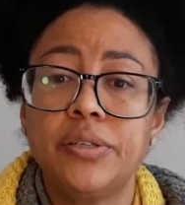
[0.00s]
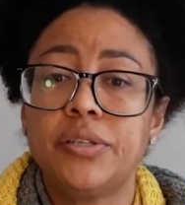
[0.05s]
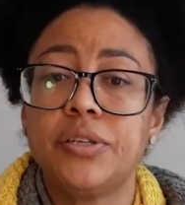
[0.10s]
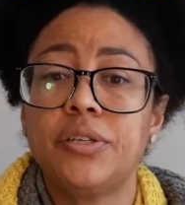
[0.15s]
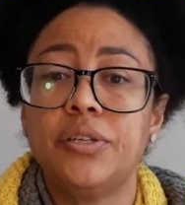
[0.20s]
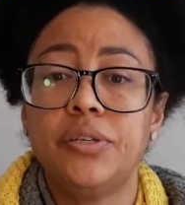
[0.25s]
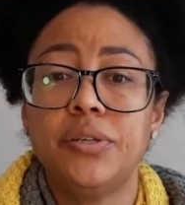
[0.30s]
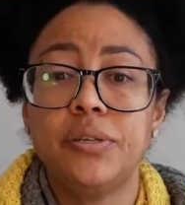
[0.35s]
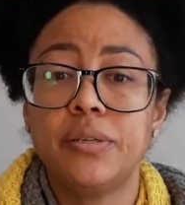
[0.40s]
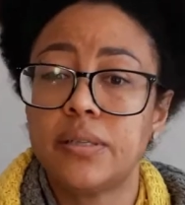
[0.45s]
to
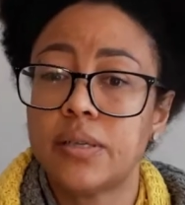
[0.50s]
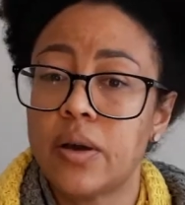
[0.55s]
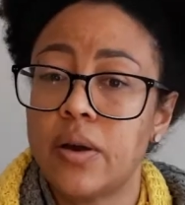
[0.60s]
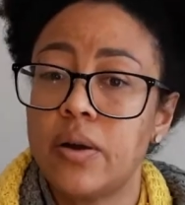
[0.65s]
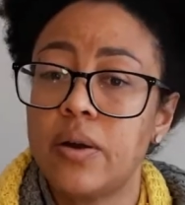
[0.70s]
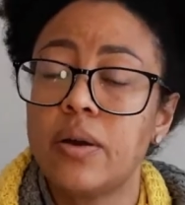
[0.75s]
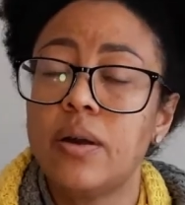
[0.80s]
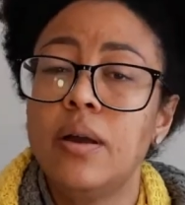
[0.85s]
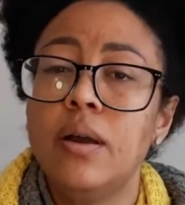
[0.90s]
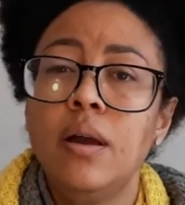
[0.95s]
do
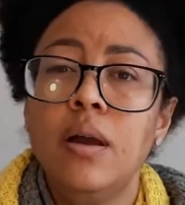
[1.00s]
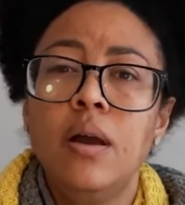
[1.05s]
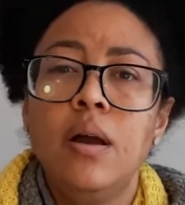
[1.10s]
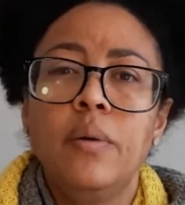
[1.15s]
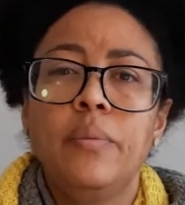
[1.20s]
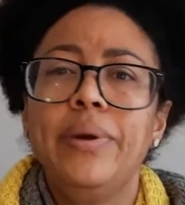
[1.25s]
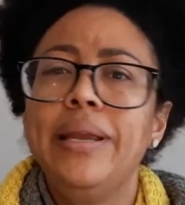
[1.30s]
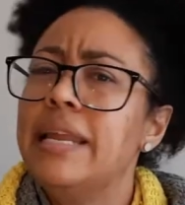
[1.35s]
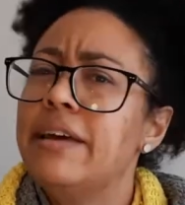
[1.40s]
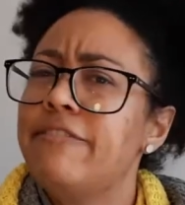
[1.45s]
so.
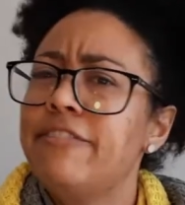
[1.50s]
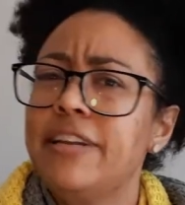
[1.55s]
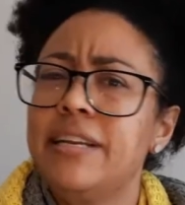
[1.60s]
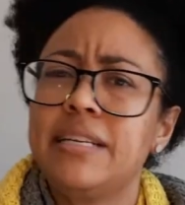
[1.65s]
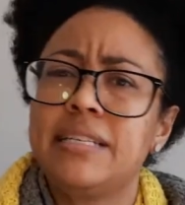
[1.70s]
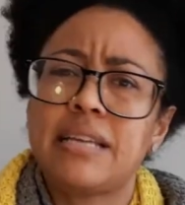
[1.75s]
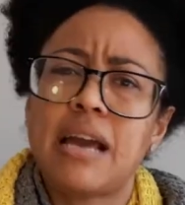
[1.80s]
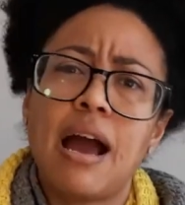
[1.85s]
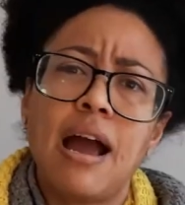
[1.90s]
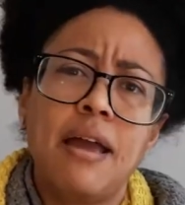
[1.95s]
We live in a
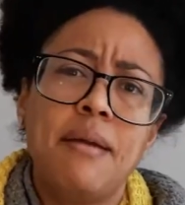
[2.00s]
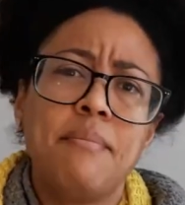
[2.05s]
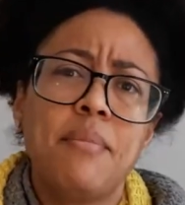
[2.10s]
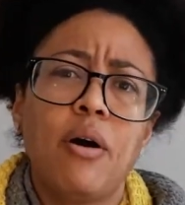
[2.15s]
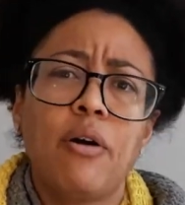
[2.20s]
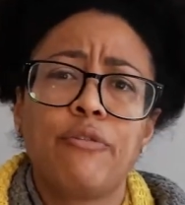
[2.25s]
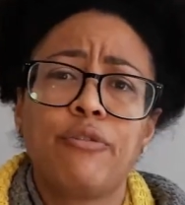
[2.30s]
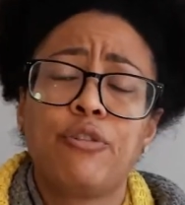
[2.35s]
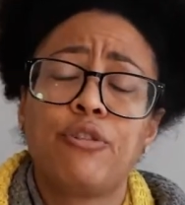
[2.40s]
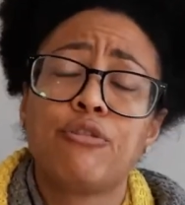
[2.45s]
time
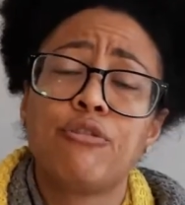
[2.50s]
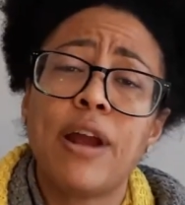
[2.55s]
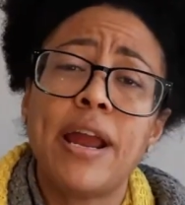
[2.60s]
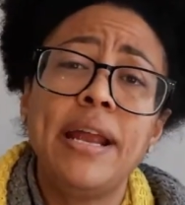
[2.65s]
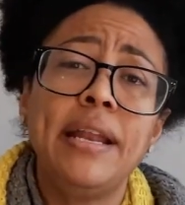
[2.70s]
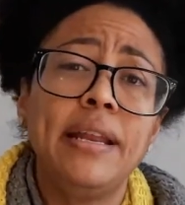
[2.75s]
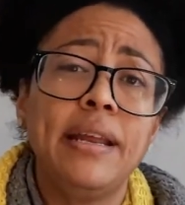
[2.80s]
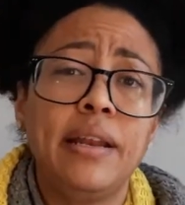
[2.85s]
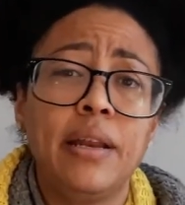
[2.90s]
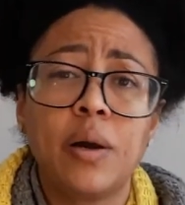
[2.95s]
of
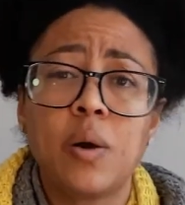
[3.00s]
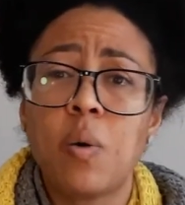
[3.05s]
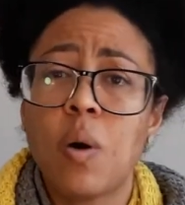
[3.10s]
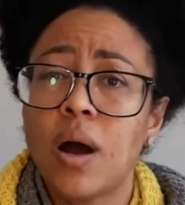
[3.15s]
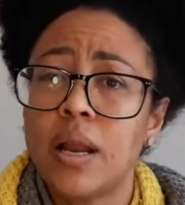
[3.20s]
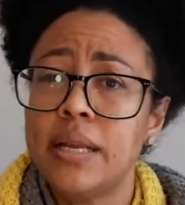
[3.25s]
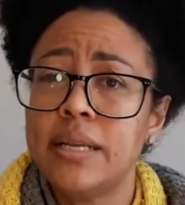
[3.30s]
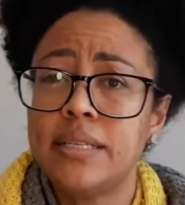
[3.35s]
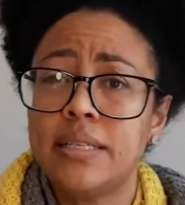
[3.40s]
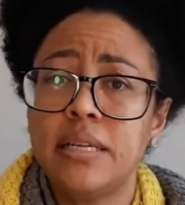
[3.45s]
great
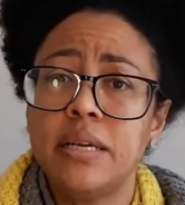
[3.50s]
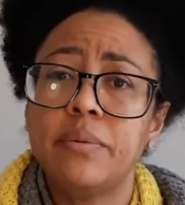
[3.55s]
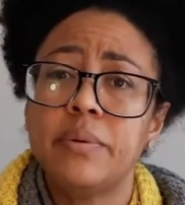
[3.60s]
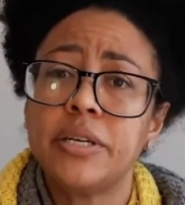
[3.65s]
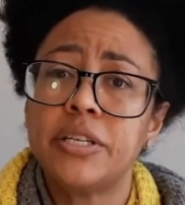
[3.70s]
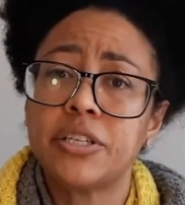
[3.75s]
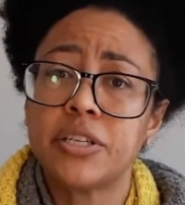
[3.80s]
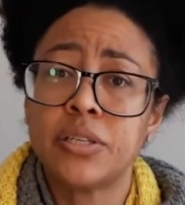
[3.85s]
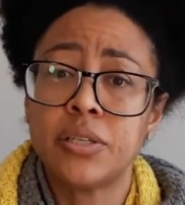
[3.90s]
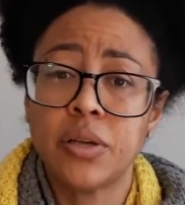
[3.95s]
inequality,
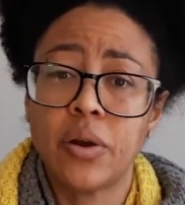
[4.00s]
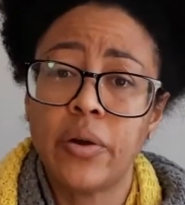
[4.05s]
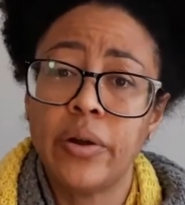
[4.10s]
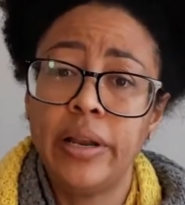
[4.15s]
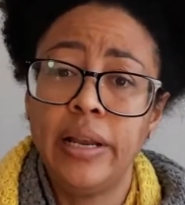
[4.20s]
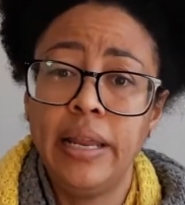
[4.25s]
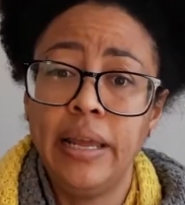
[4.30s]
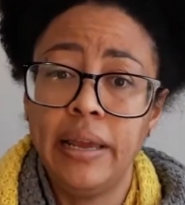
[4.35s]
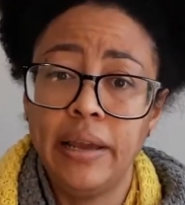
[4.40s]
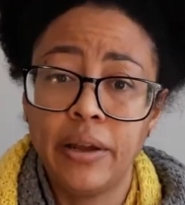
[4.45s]
which is
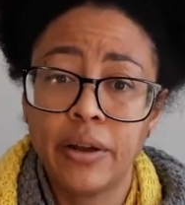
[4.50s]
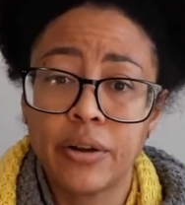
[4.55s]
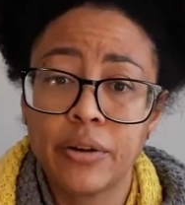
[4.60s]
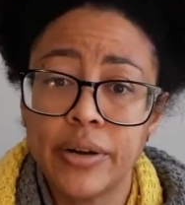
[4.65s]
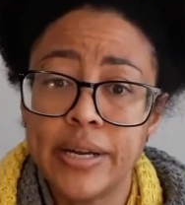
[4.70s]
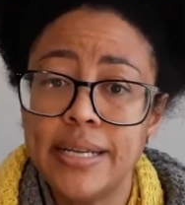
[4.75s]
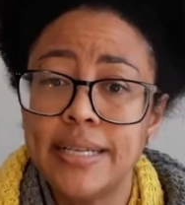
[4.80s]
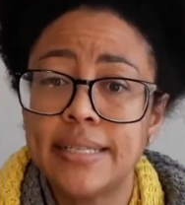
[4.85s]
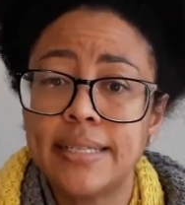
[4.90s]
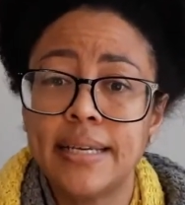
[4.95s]
only
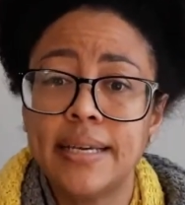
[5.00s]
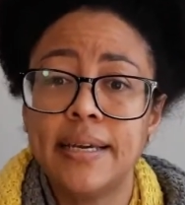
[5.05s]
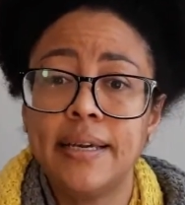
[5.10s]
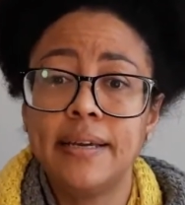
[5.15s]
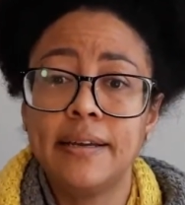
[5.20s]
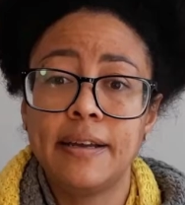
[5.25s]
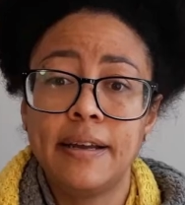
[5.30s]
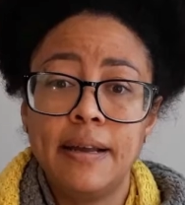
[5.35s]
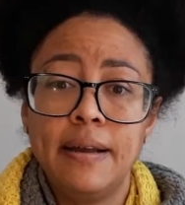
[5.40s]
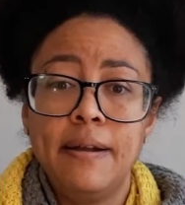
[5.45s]

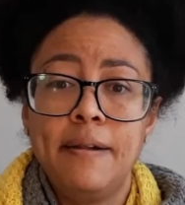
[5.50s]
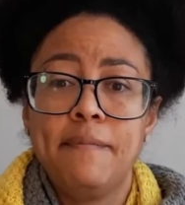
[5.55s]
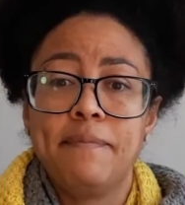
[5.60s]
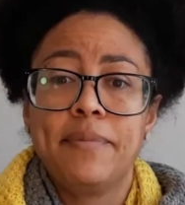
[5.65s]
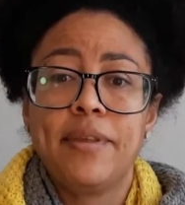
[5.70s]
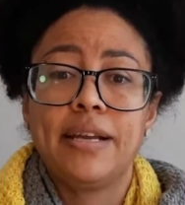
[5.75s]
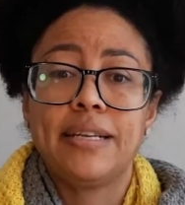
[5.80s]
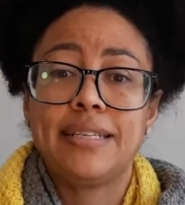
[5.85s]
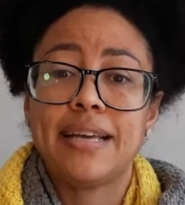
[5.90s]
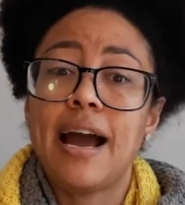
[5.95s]
increasing,
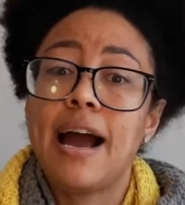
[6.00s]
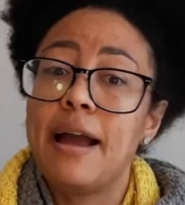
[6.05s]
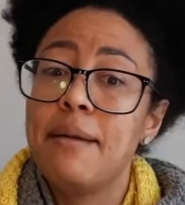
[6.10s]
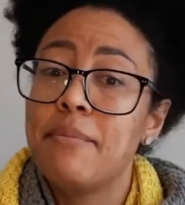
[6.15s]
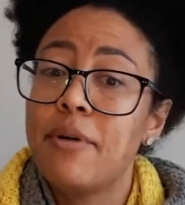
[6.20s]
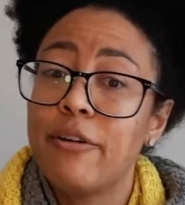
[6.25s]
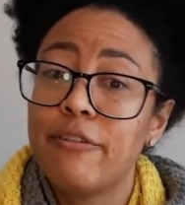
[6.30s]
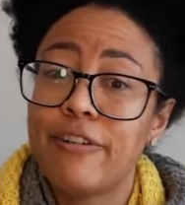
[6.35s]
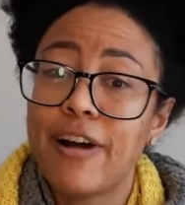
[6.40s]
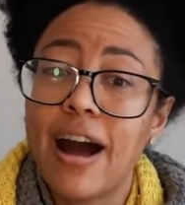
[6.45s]
a
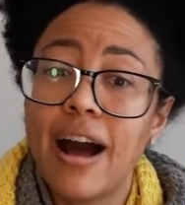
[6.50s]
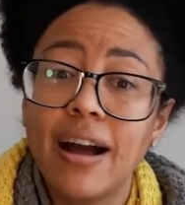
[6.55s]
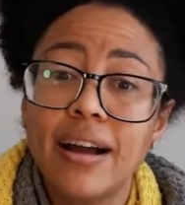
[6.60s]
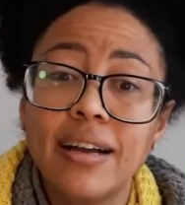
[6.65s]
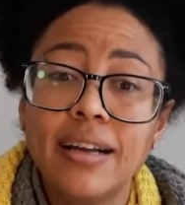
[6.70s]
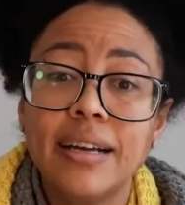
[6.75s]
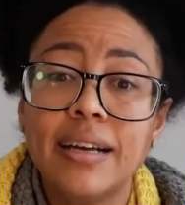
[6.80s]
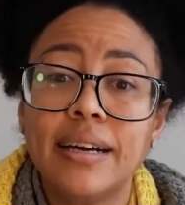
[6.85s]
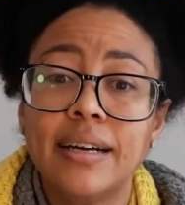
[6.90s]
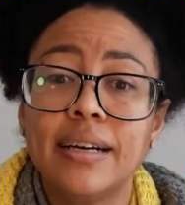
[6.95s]
time of
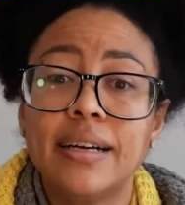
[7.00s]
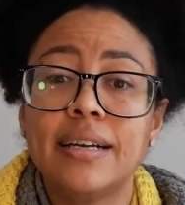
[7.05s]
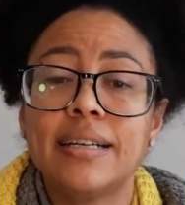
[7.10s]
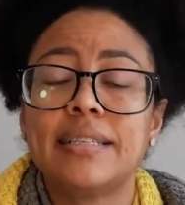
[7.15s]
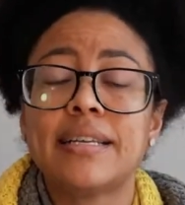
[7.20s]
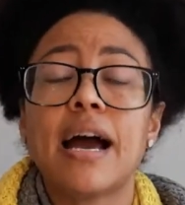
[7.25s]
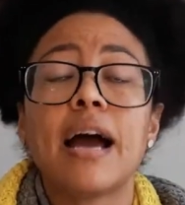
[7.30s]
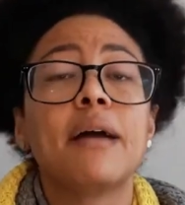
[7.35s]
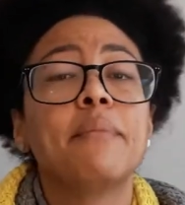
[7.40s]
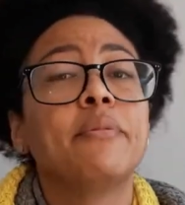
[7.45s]
hunger, a
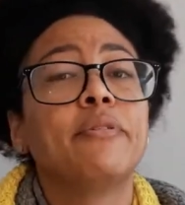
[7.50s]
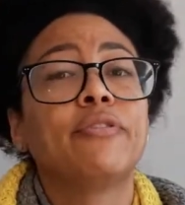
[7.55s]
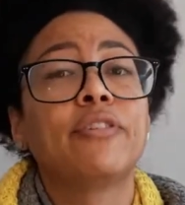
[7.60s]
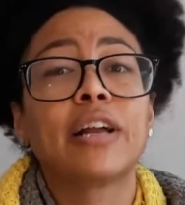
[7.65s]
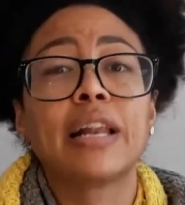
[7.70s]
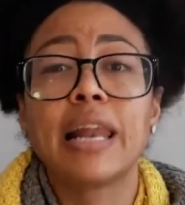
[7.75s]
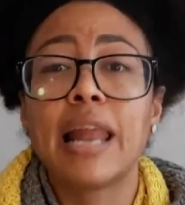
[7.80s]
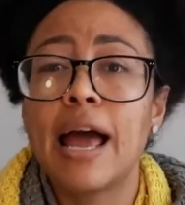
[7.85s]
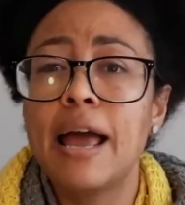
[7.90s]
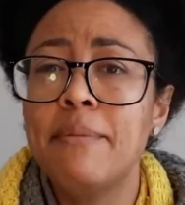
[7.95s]
time of
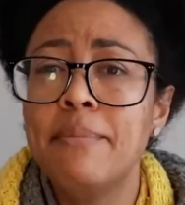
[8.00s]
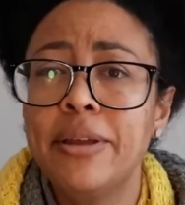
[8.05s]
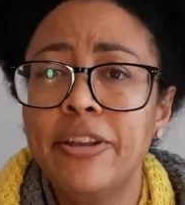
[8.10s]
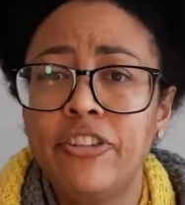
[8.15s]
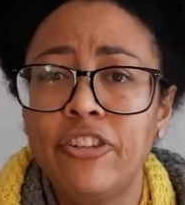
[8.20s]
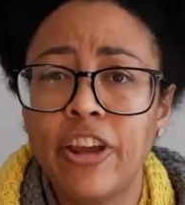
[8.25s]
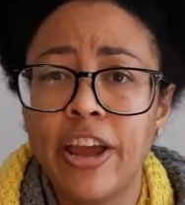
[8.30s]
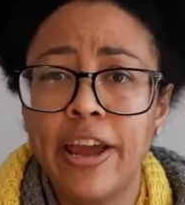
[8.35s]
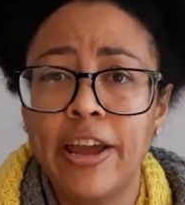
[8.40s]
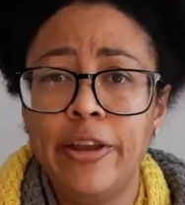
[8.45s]
climate
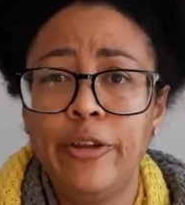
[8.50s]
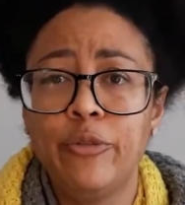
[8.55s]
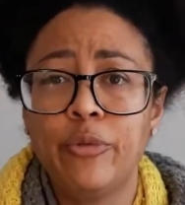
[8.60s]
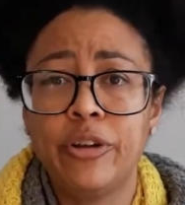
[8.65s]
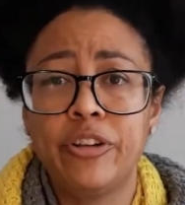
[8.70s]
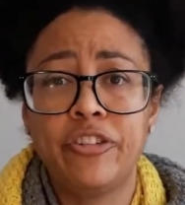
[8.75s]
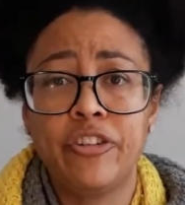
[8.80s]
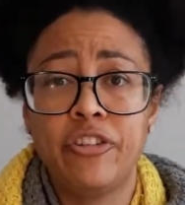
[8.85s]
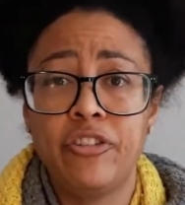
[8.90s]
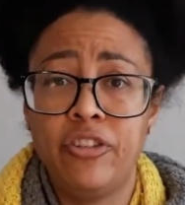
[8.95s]
change,
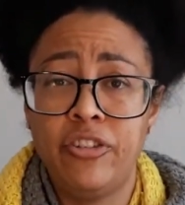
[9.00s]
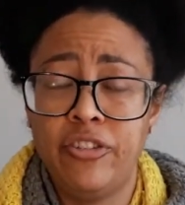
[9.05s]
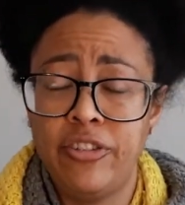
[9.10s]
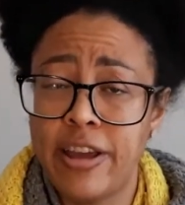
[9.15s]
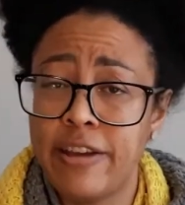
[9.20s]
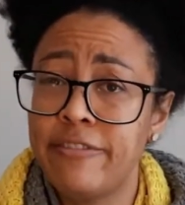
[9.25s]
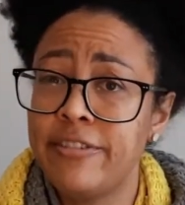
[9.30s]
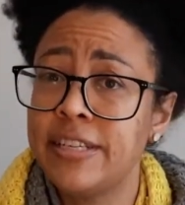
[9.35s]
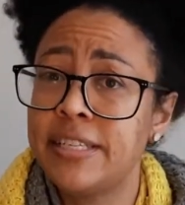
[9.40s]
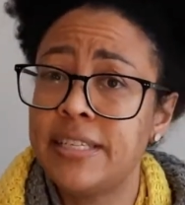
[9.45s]
which is
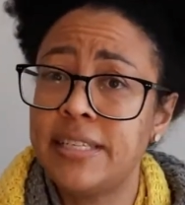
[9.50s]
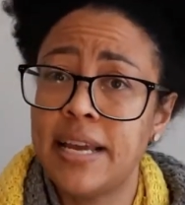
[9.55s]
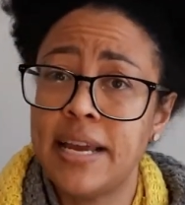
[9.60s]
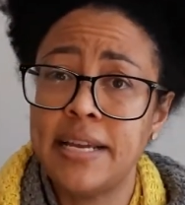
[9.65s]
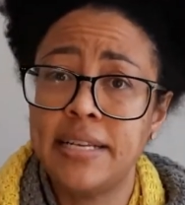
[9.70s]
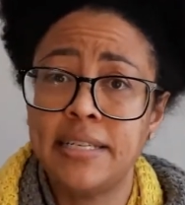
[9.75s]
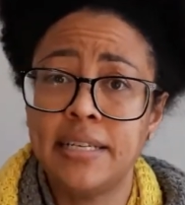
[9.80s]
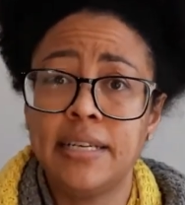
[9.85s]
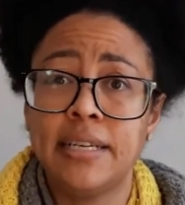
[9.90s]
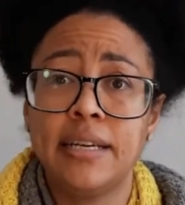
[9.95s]

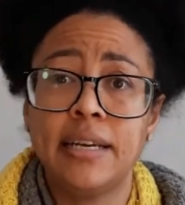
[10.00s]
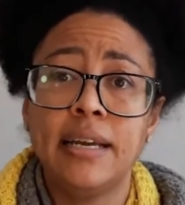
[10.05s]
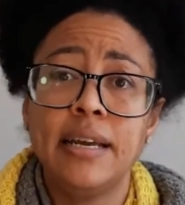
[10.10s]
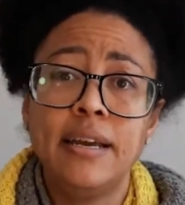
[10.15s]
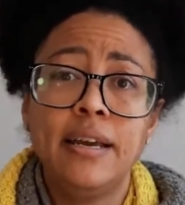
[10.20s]
devastating